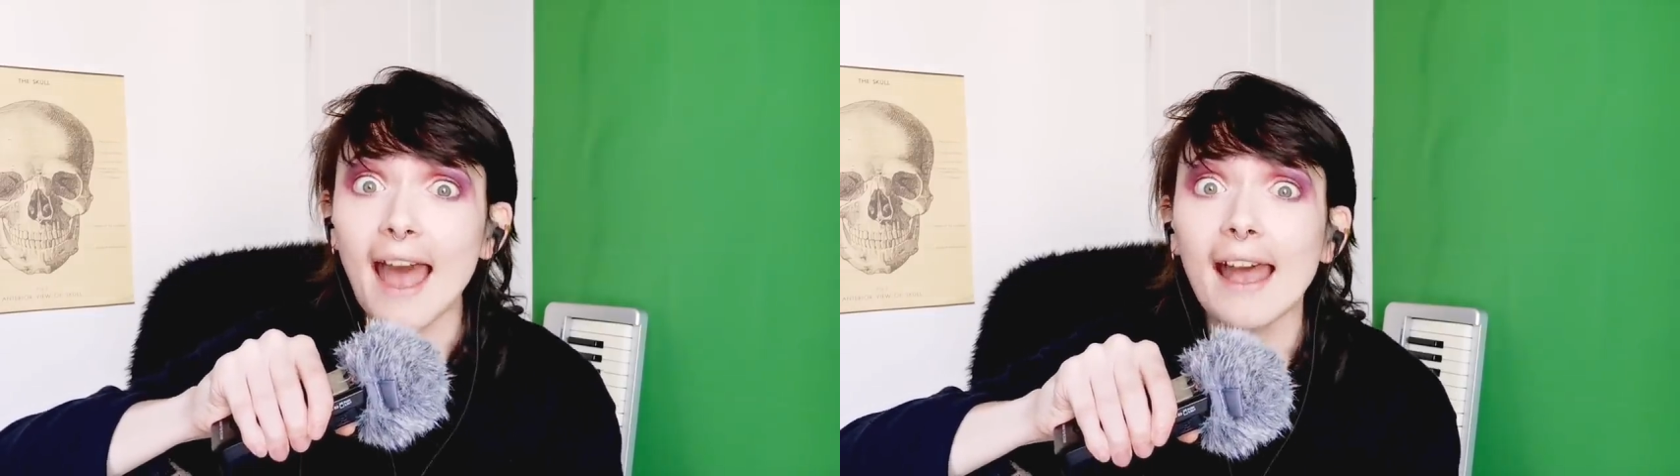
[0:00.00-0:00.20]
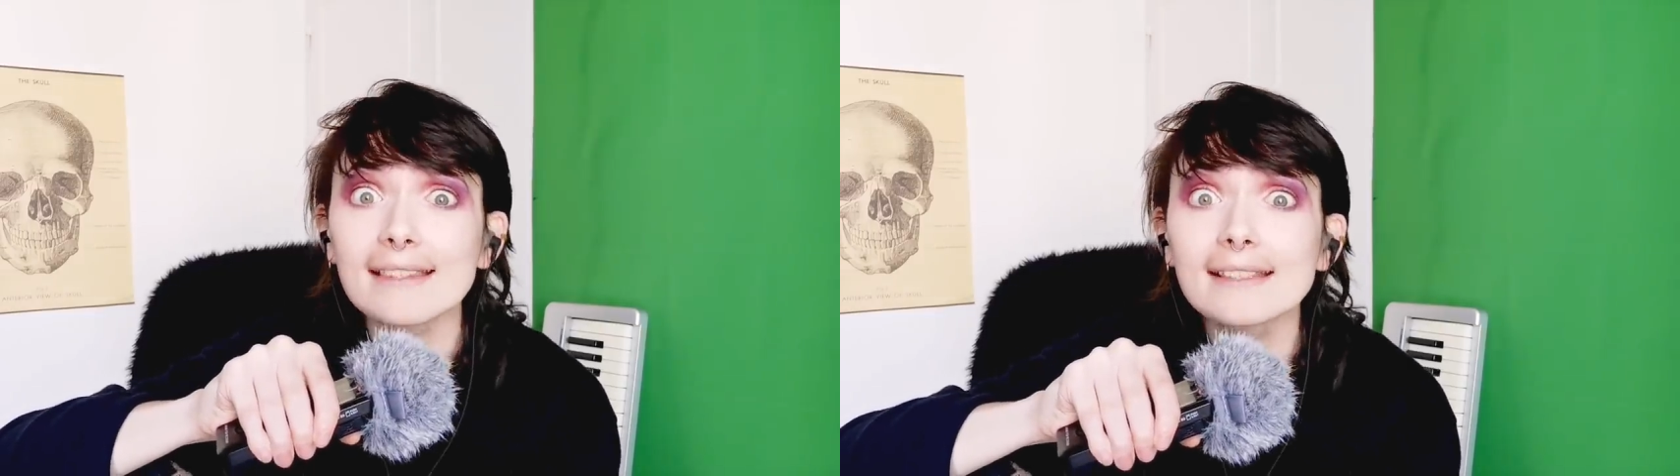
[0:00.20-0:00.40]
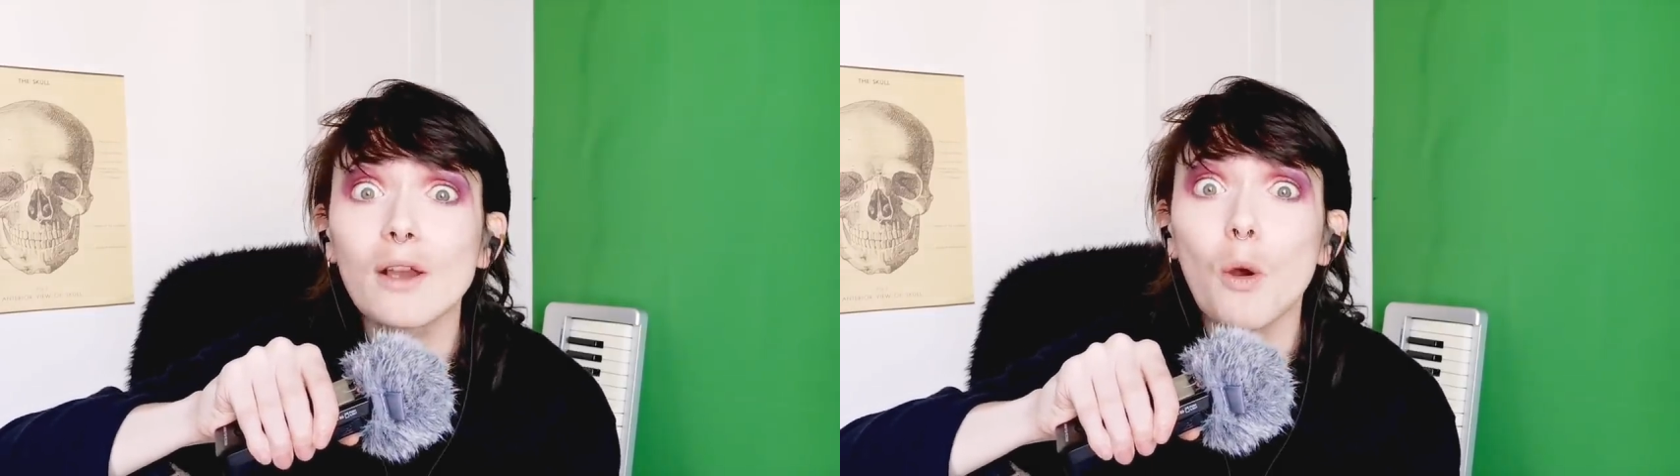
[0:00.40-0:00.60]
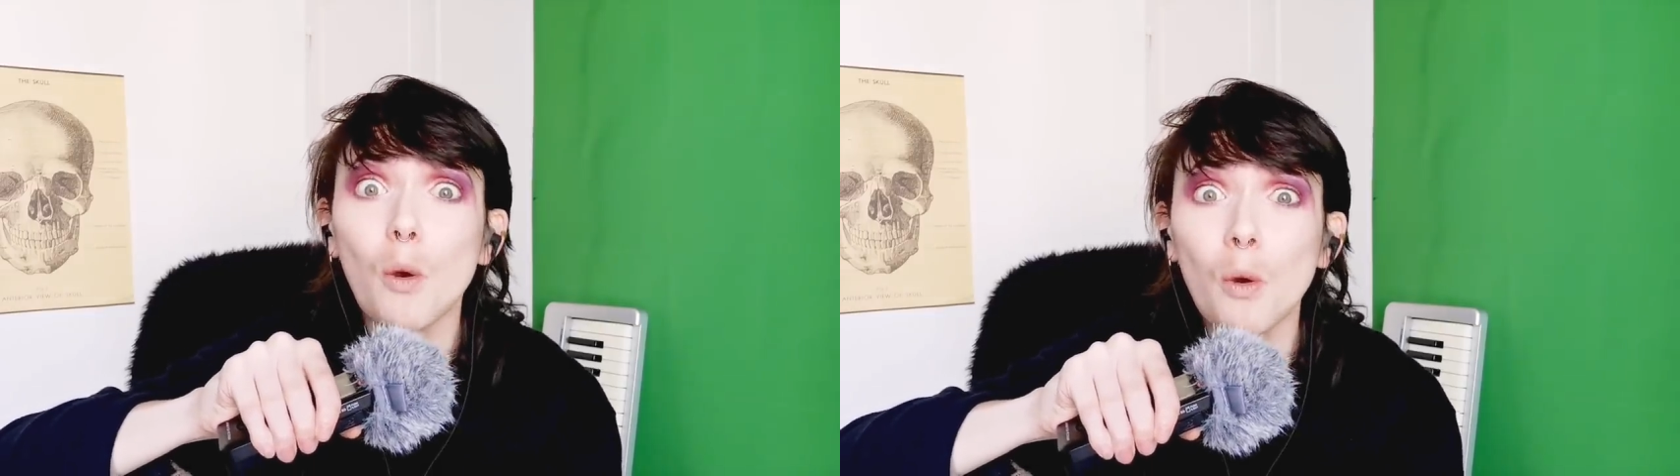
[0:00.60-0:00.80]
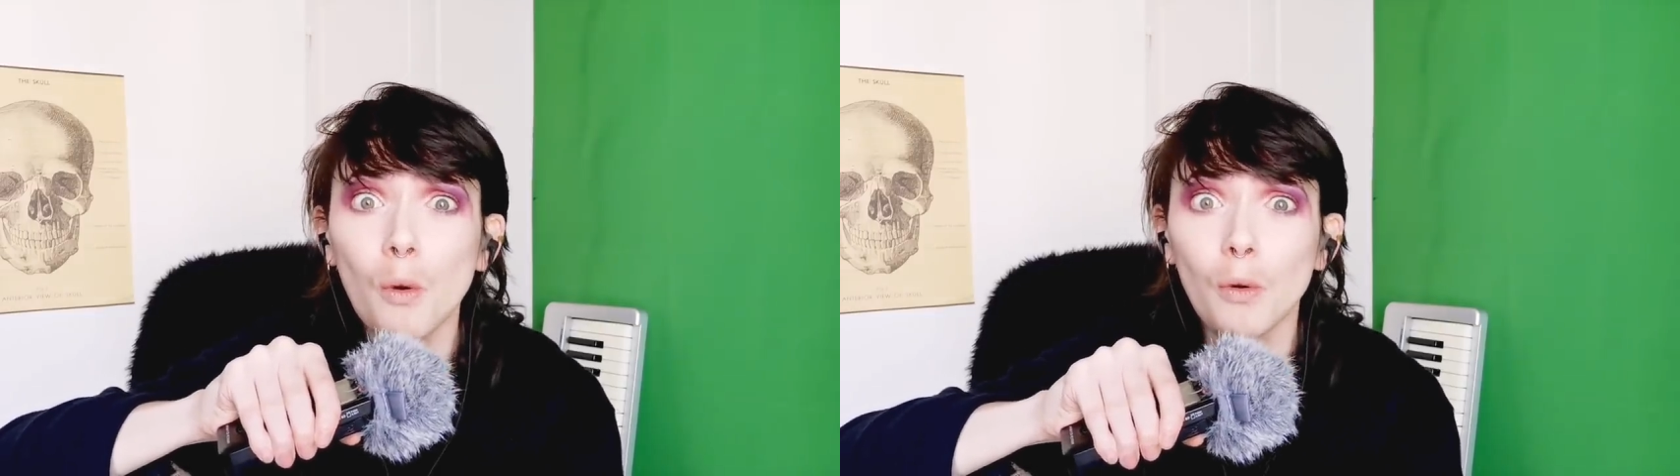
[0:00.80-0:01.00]
at
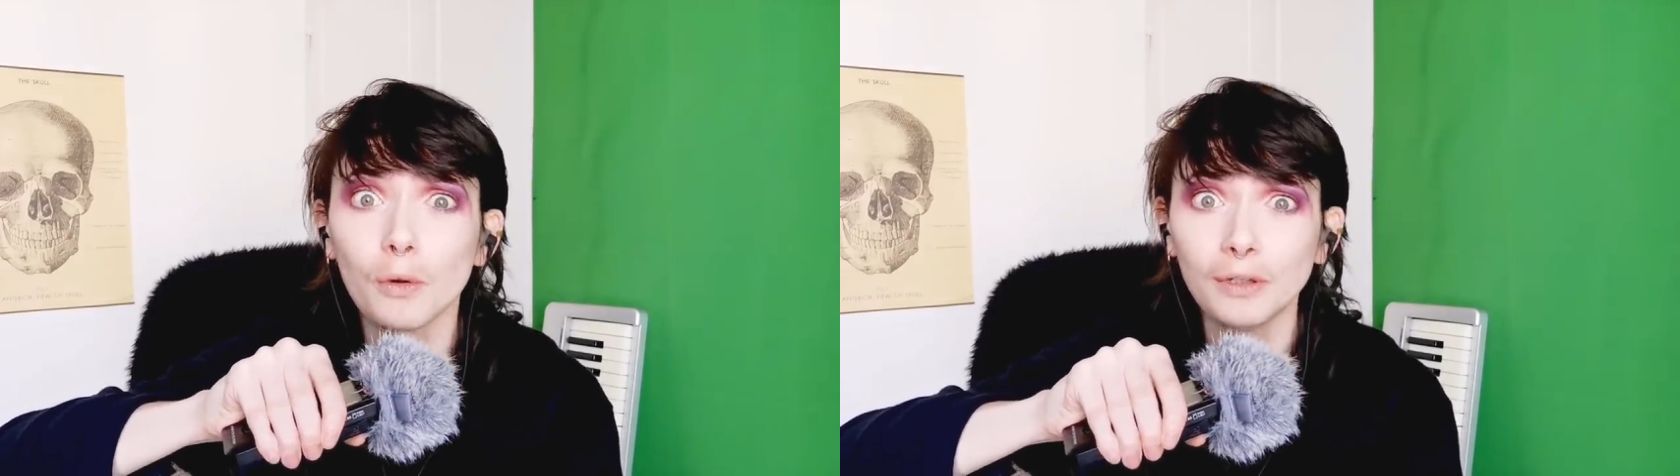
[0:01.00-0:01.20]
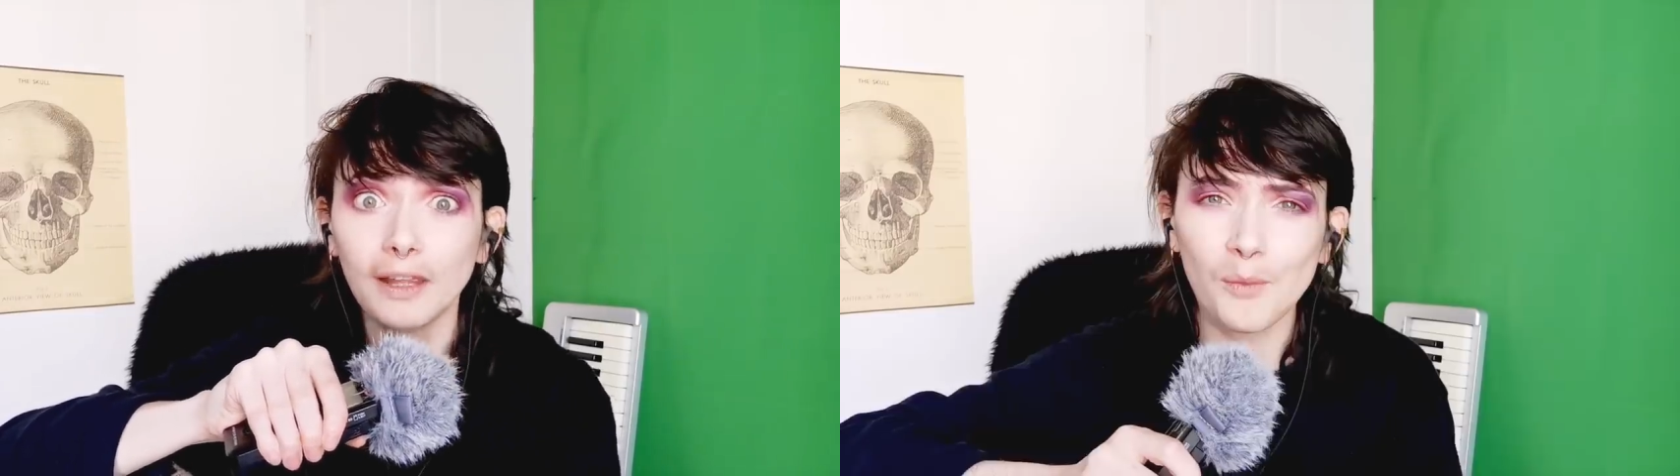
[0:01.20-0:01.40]
all.